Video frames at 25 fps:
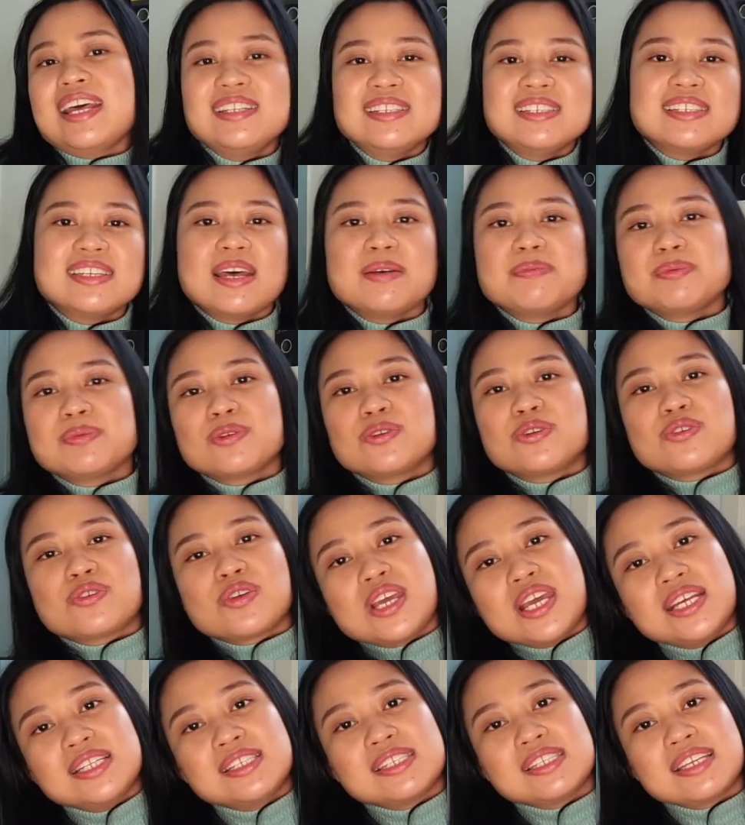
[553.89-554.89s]
10 steps
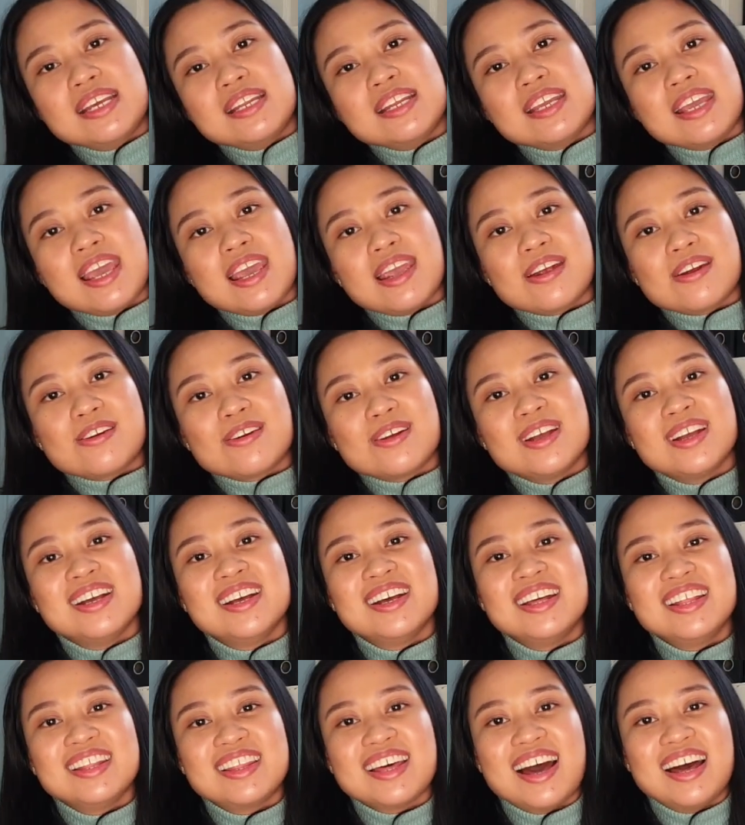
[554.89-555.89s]
Korean skincare
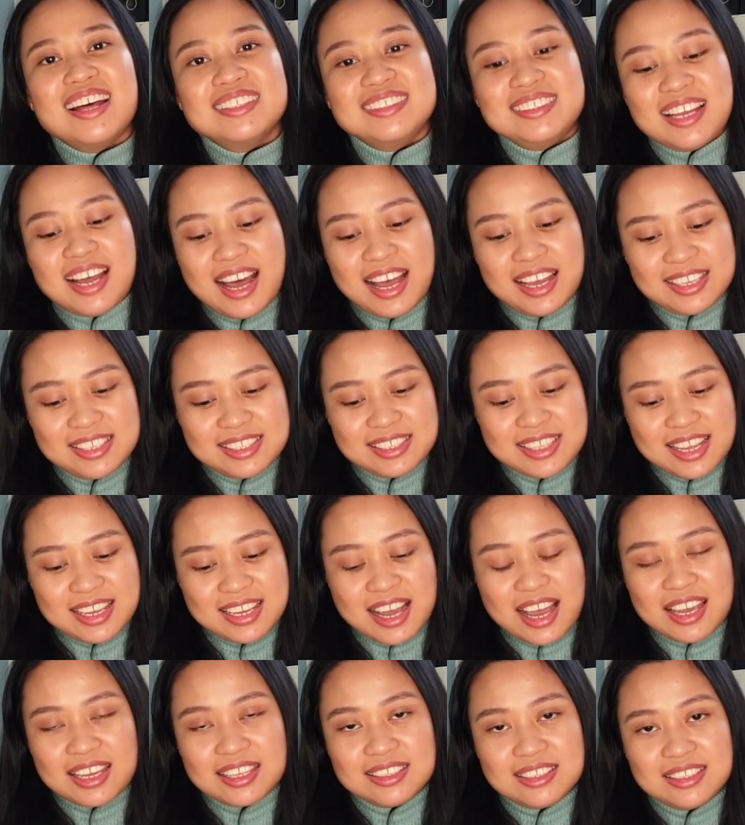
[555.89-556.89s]
that I
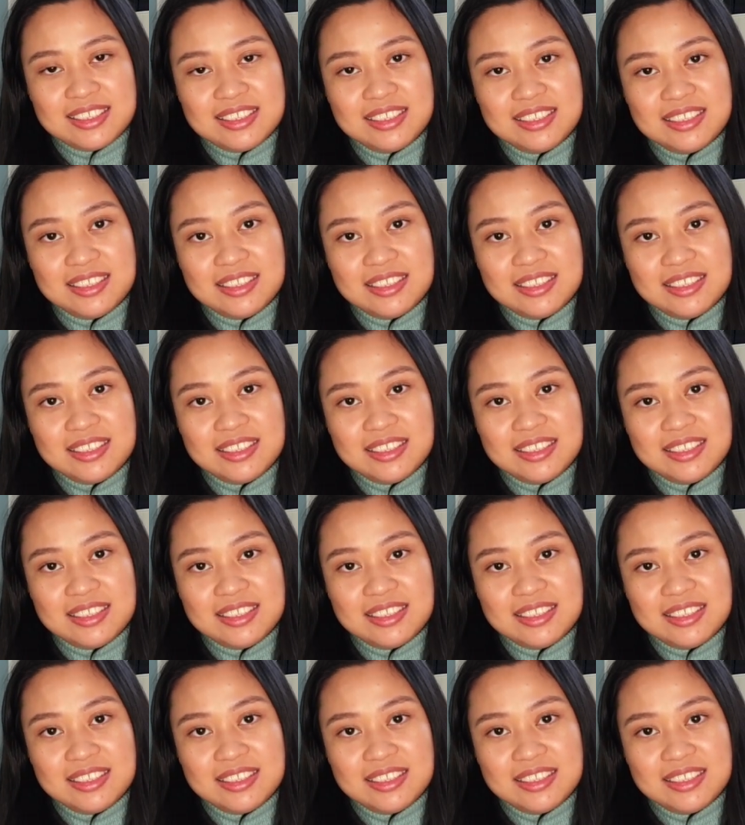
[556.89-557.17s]
think I